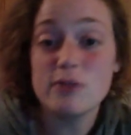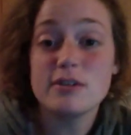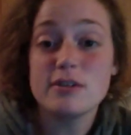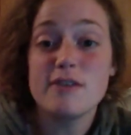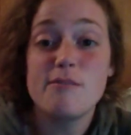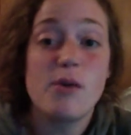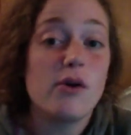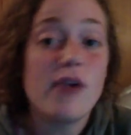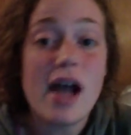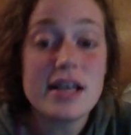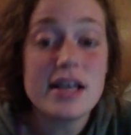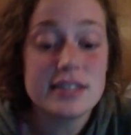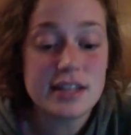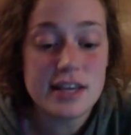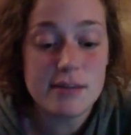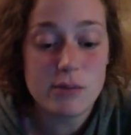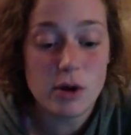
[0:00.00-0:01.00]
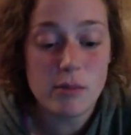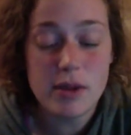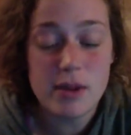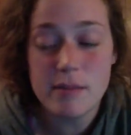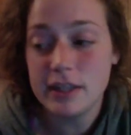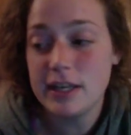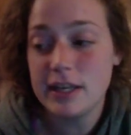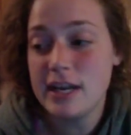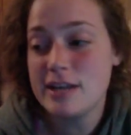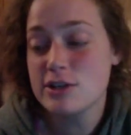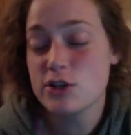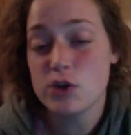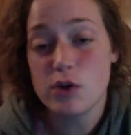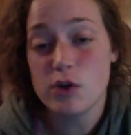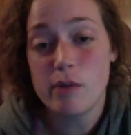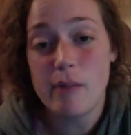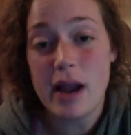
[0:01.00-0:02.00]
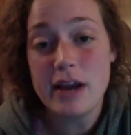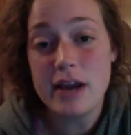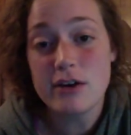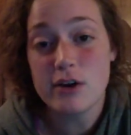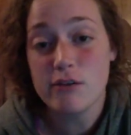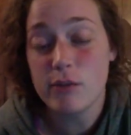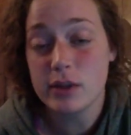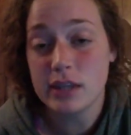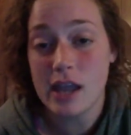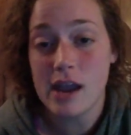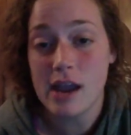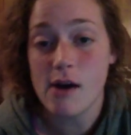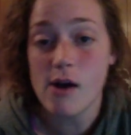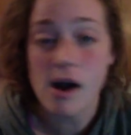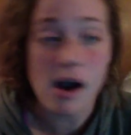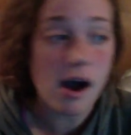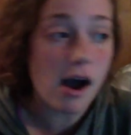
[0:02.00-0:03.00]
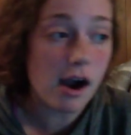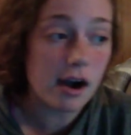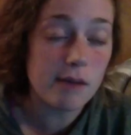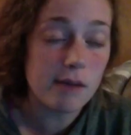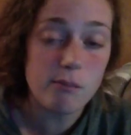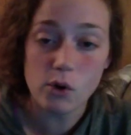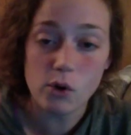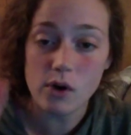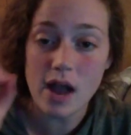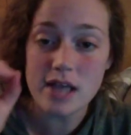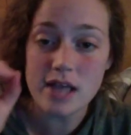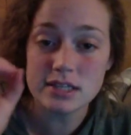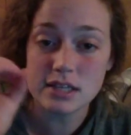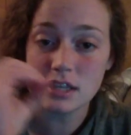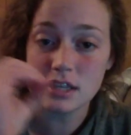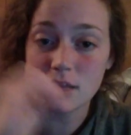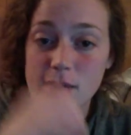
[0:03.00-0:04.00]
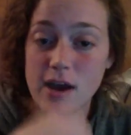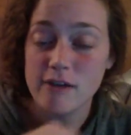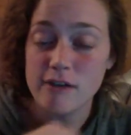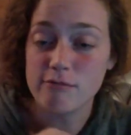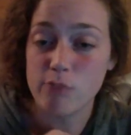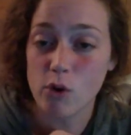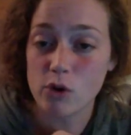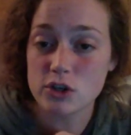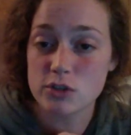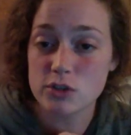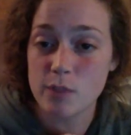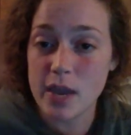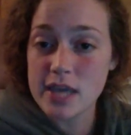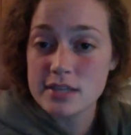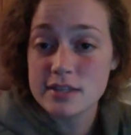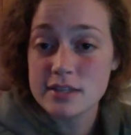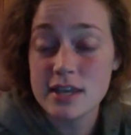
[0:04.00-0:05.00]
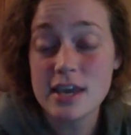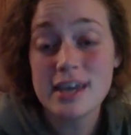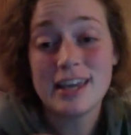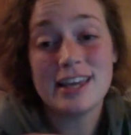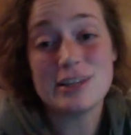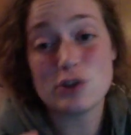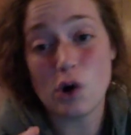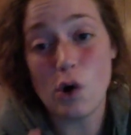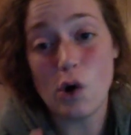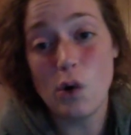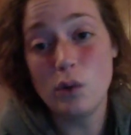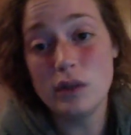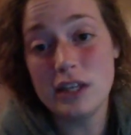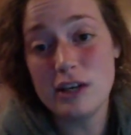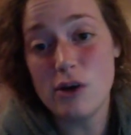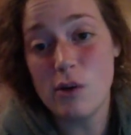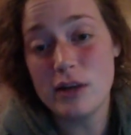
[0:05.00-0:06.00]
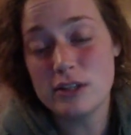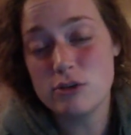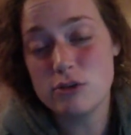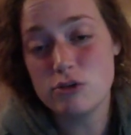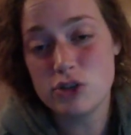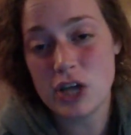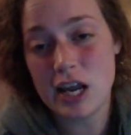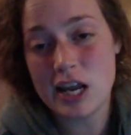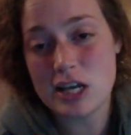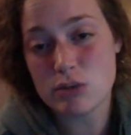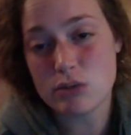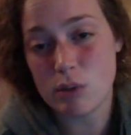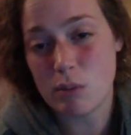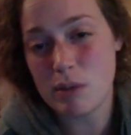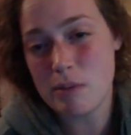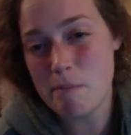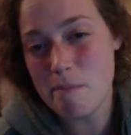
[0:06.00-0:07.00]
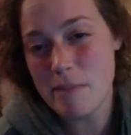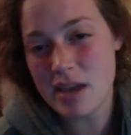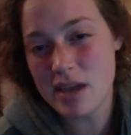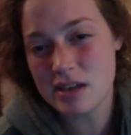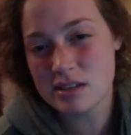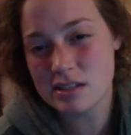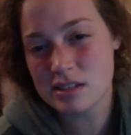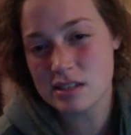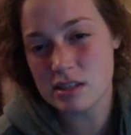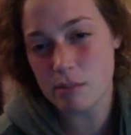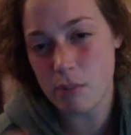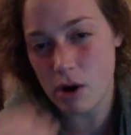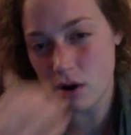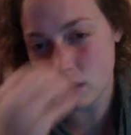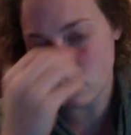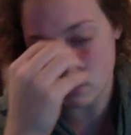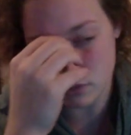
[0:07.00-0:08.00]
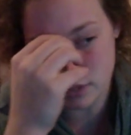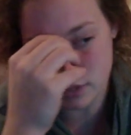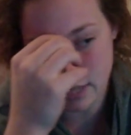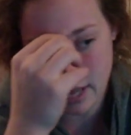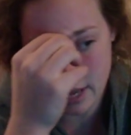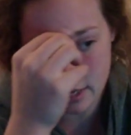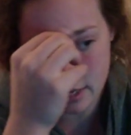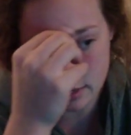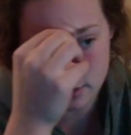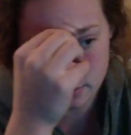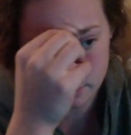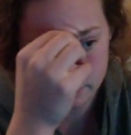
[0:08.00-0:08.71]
of porosity and permeability, just a reminder of what they are. Porosity, the amount of pore space, is only going to change when we mix the particle size.